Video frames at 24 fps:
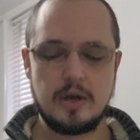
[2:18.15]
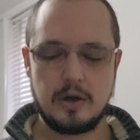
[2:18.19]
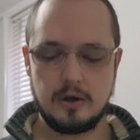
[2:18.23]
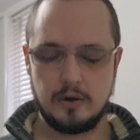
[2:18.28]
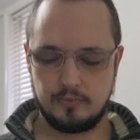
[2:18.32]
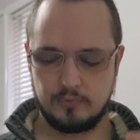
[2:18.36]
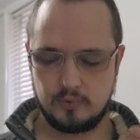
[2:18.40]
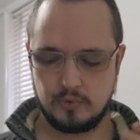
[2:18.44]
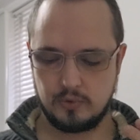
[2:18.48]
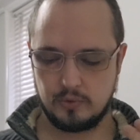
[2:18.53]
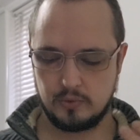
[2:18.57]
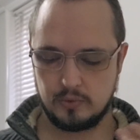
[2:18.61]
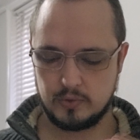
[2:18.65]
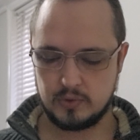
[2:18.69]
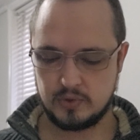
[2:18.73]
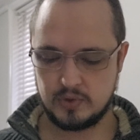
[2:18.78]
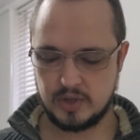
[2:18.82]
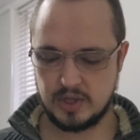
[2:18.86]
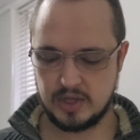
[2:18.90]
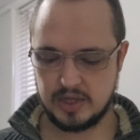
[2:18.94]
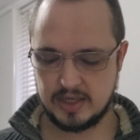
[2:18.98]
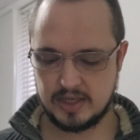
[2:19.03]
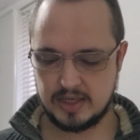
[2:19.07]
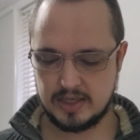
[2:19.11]
Of course,
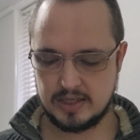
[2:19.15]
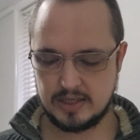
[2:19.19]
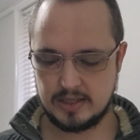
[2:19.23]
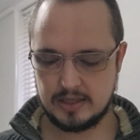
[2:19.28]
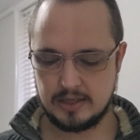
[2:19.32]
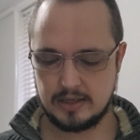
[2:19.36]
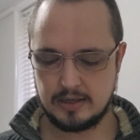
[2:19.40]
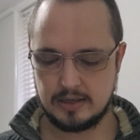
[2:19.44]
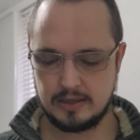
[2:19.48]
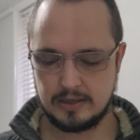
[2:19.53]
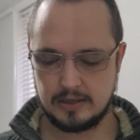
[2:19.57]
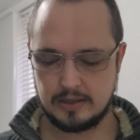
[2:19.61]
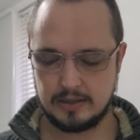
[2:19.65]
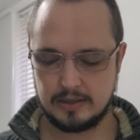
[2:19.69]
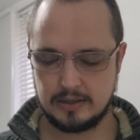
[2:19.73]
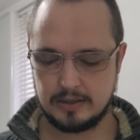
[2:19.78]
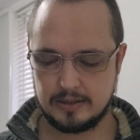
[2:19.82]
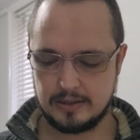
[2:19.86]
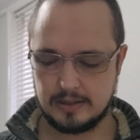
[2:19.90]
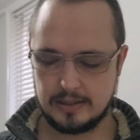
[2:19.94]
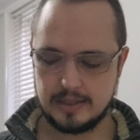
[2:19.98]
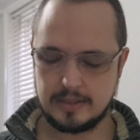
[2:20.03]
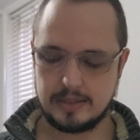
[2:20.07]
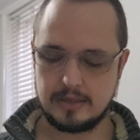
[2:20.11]
this
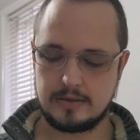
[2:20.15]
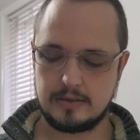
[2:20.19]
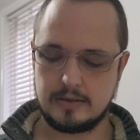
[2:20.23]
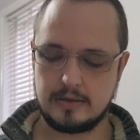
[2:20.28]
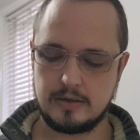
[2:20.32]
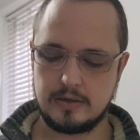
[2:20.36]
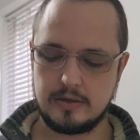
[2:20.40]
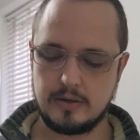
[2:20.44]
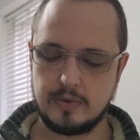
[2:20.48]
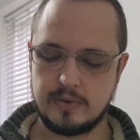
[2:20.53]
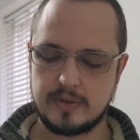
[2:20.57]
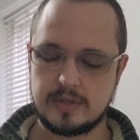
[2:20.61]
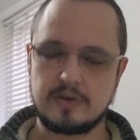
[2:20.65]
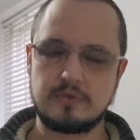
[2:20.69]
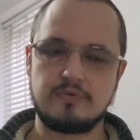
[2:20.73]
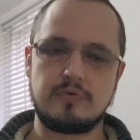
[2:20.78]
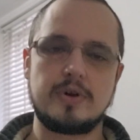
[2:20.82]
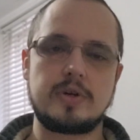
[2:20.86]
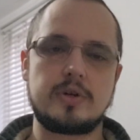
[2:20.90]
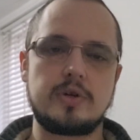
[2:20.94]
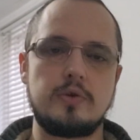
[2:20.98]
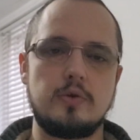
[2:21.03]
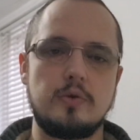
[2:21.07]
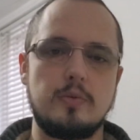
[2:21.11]
US
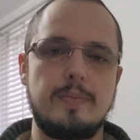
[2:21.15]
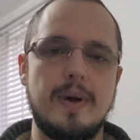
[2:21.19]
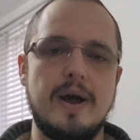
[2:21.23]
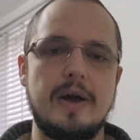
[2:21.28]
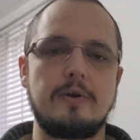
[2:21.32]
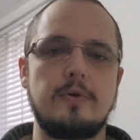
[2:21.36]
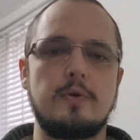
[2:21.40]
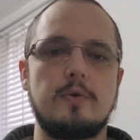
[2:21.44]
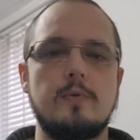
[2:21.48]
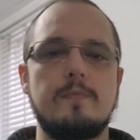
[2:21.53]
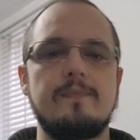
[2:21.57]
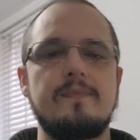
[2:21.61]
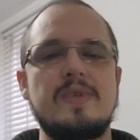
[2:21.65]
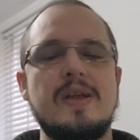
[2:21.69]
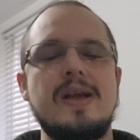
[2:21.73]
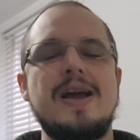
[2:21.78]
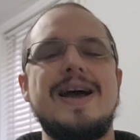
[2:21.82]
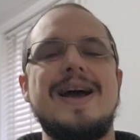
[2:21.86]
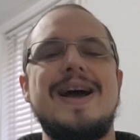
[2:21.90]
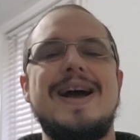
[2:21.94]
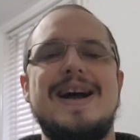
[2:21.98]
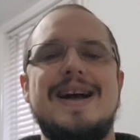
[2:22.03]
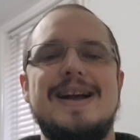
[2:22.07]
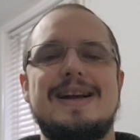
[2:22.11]
congressional panel
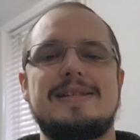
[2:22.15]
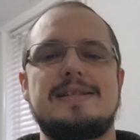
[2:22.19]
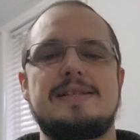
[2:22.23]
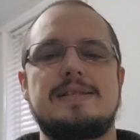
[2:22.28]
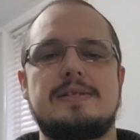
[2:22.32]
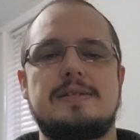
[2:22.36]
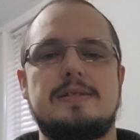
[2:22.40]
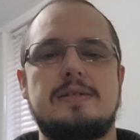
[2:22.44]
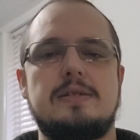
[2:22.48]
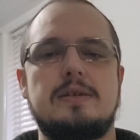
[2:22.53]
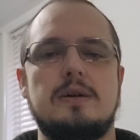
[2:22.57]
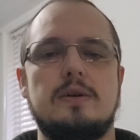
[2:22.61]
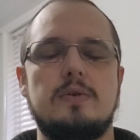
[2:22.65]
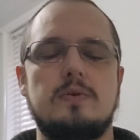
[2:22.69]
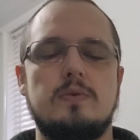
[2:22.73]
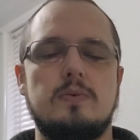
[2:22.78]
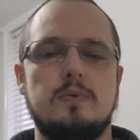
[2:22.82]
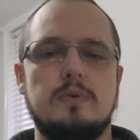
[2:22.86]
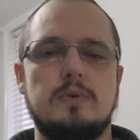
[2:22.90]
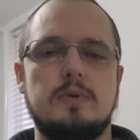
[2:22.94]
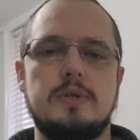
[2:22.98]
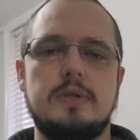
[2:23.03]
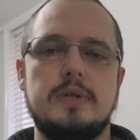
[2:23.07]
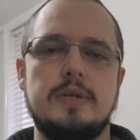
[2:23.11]
has
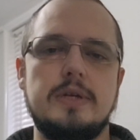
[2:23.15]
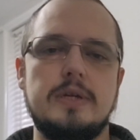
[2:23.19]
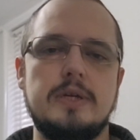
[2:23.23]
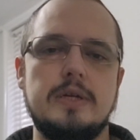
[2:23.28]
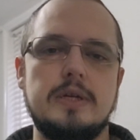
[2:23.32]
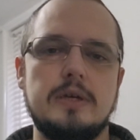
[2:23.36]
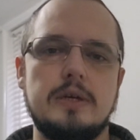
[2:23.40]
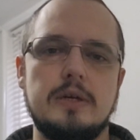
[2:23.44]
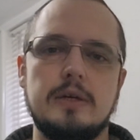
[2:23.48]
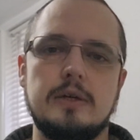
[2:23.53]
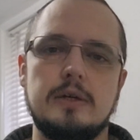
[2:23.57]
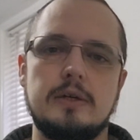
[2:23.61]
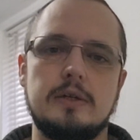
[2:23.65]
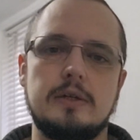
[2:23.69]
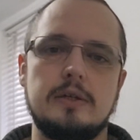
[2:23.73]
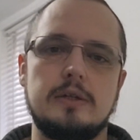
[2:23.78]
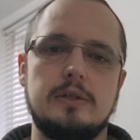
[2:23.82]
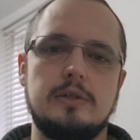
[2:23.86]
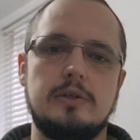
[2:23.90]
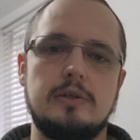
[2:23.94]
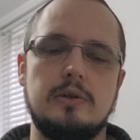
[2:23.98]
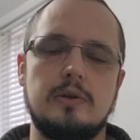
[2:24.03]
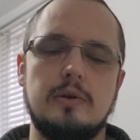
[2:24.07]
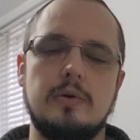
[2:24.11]
told the
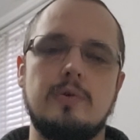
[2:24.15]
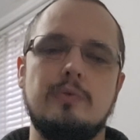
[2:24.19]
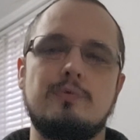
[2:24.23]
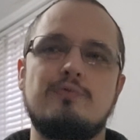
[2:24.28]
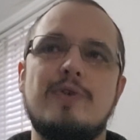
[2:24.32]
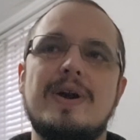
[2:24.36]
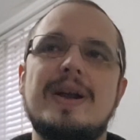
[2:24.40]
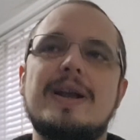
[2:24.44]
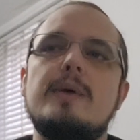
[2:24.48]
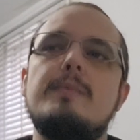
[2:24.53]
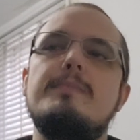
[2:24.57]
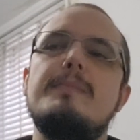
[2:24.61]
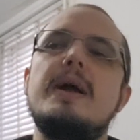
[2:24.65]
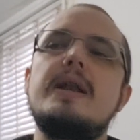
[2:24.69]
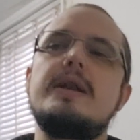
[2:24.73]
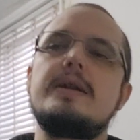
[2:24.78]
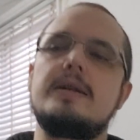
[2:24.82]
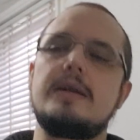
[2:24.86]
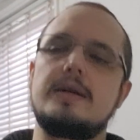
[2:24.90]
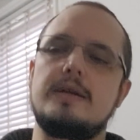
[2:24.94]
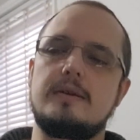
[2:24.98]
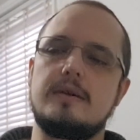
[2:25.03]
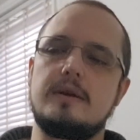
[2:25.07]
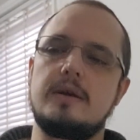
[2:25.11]

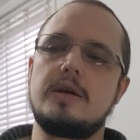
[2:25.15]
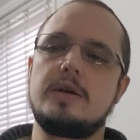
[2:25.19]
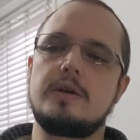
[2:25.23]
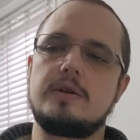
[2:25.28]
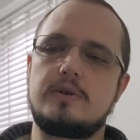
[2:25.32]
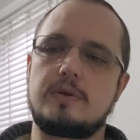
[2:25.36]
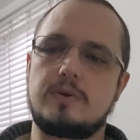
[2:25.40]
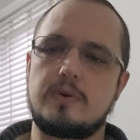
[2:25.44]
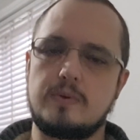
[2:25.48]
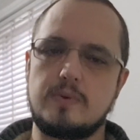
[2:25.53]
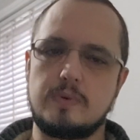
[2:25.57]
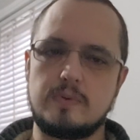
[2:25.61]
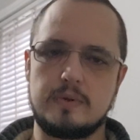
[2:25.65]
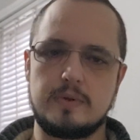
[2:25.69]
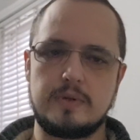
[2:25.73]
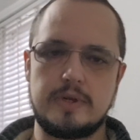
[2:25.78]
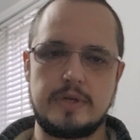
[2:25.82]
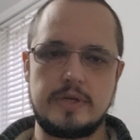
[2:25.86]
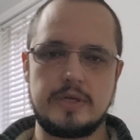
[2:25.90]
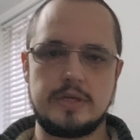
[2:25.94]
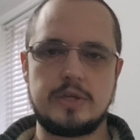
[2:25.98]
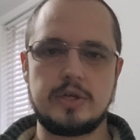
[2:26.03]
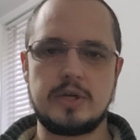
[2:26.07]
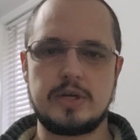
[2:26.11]
recommended to
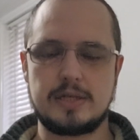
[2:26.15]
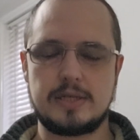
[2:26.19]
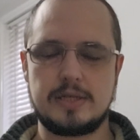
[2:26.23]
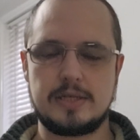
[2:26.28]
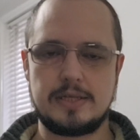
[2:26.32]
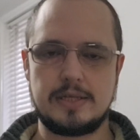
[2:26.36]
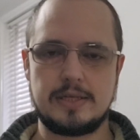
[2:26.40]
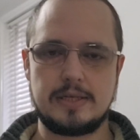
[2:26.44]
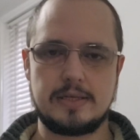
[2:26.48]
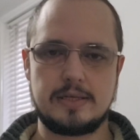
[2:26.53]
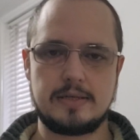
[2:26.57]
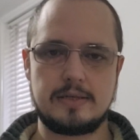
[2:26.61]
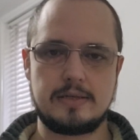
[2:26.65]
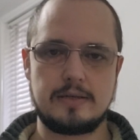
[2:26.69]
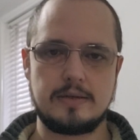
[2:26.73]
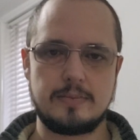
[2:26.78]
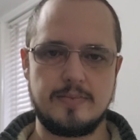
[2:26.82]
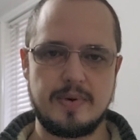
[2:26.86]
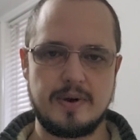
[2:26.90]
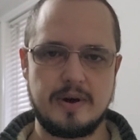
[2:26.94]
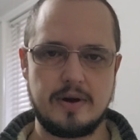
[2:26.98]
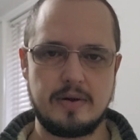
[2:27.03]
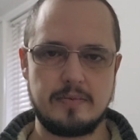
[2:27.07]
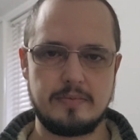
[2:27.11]
the Justice
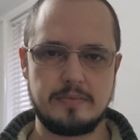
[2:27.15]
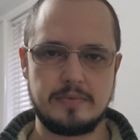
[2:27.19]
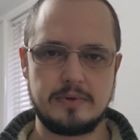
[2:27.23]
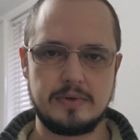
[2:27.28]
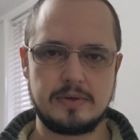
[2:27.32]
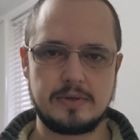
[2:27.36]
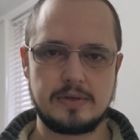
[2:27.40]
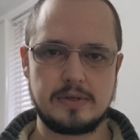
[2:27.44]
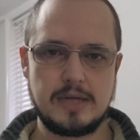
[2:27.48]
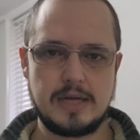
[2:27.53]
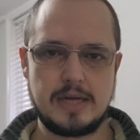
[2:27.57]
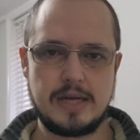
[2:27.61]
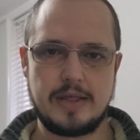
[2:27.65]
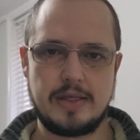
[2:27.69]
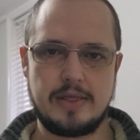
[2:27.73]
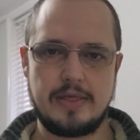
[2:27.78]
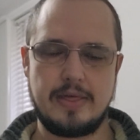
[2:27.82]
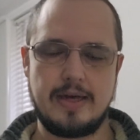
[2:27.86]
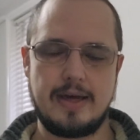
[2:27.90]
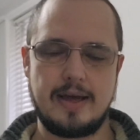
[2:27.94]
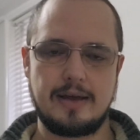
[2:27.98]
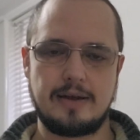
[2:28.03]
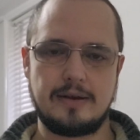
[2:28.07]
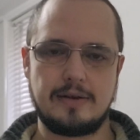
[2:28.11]
Department
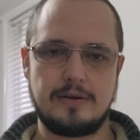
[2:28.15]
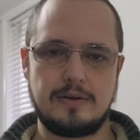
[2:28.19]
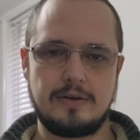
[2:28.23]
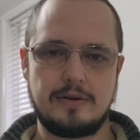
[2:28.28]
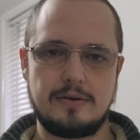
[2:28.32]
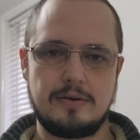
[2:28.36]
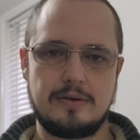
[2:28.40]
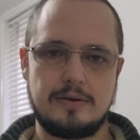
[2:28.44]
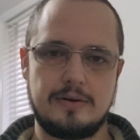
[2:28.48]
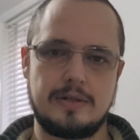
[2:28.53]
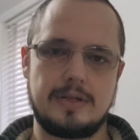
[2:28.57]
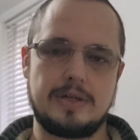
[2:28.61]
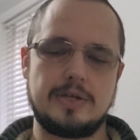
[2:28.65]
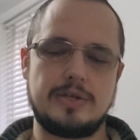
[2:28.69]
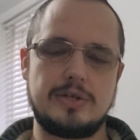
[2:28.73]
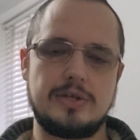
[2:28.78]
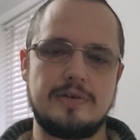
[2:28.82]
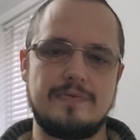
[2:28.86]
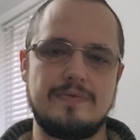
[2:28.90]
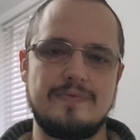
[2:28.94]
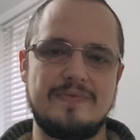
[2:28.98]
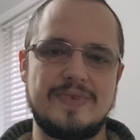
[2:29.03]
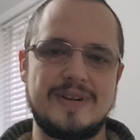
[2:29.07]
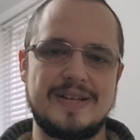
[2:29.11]
that they
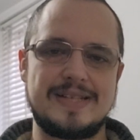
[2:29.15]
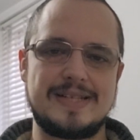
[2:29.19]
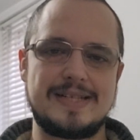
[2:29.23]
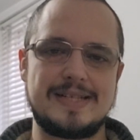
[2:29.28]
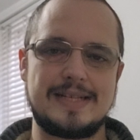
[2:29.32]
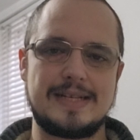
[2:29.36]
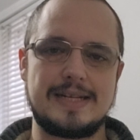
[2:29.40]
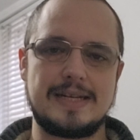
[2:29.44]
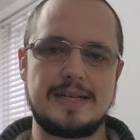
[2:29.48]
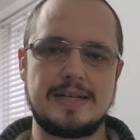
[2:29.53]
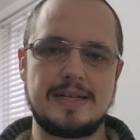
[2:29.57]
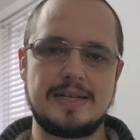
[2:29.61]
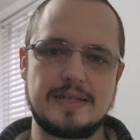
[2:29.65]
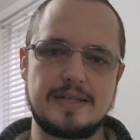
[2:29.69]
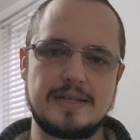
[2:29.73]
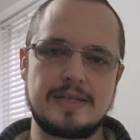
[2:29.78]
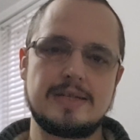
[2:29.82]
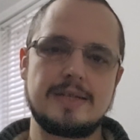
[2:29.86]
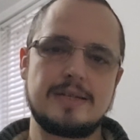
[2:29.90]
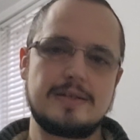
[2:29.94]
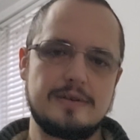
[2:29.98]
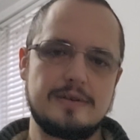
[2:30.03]
should investigate,